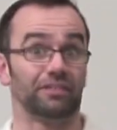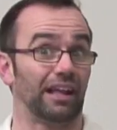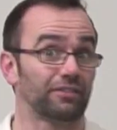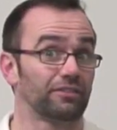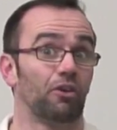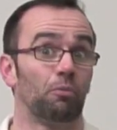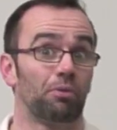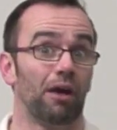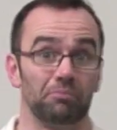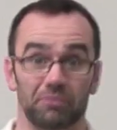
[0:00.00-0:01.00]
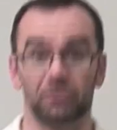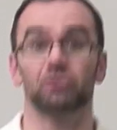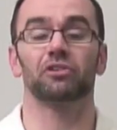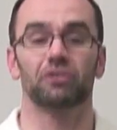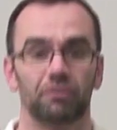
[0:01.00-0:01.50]
That's no problem. If you
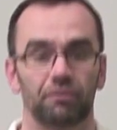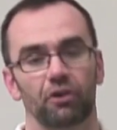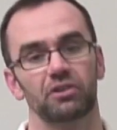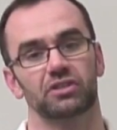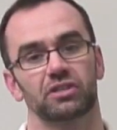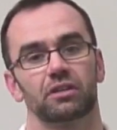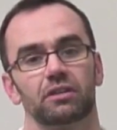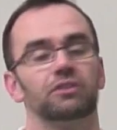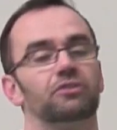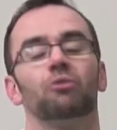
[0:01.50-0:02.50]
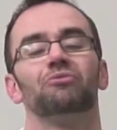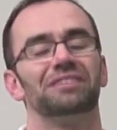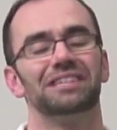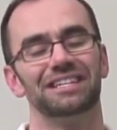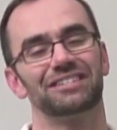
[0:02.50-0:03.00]
can converse, you don't
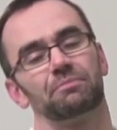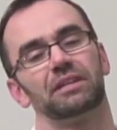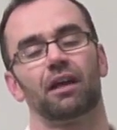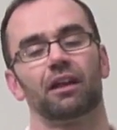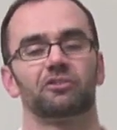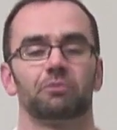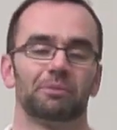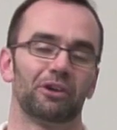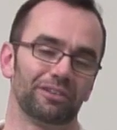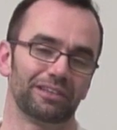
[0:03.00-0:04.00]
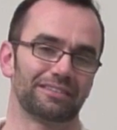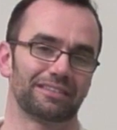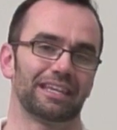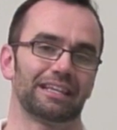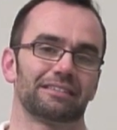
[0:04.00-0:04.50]
need to be knowledgeable about all these
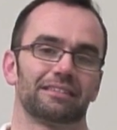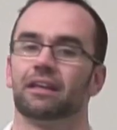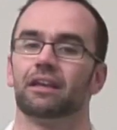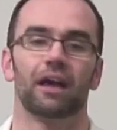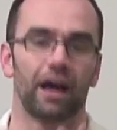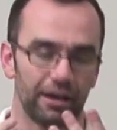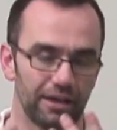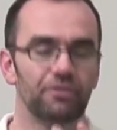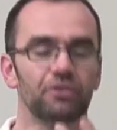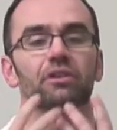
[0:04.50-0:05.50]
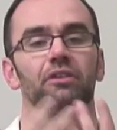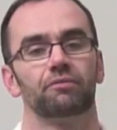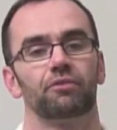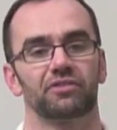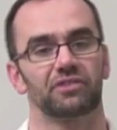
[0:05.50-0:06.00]
things. If you can
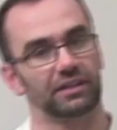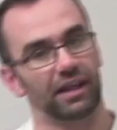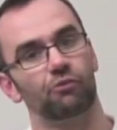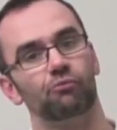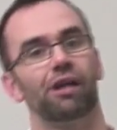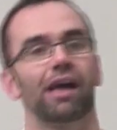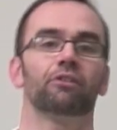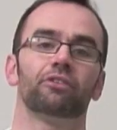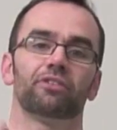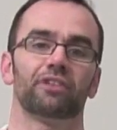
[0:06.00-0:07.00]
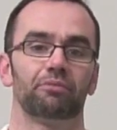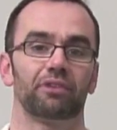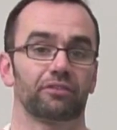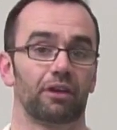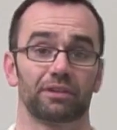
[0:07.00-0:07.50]
converse and get around those
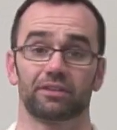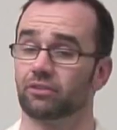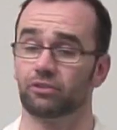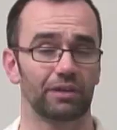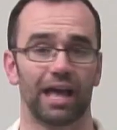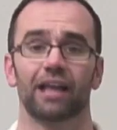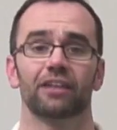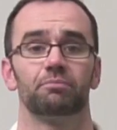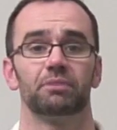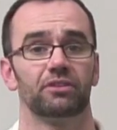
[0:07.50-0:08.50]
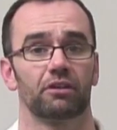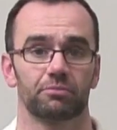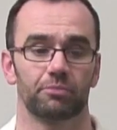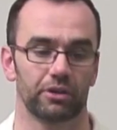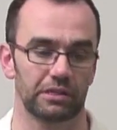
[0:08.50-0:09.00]
abstract topics, you can't be
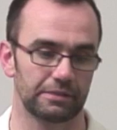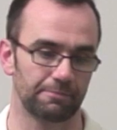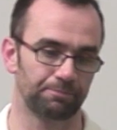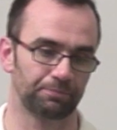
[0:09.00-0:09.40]
docked marks.